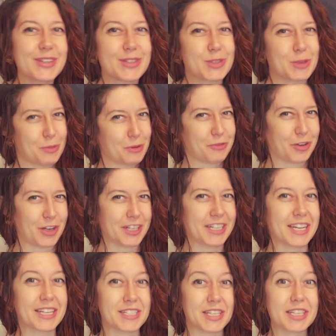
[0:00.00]
is super fun
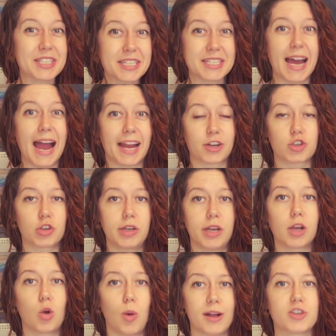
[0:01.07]
because this is actually a
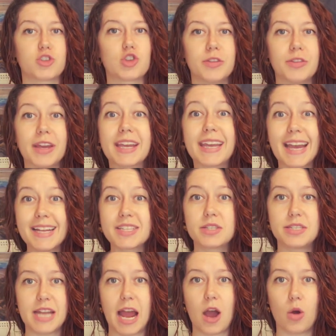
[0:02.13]
question that gets
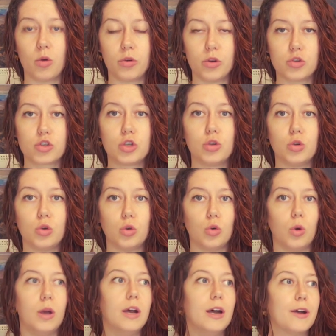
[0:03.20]
down to
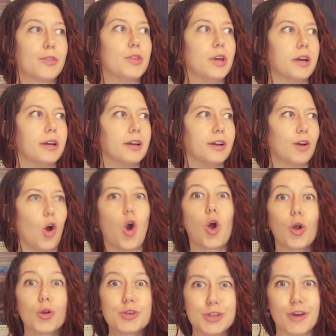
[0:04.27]
the
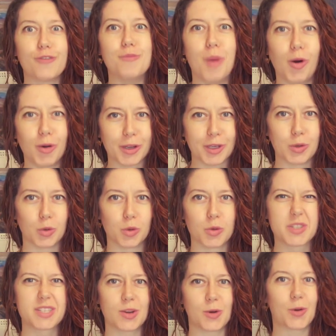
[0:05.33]
heart of
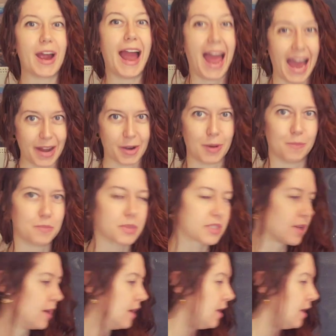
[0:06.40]
molecules, or atoms.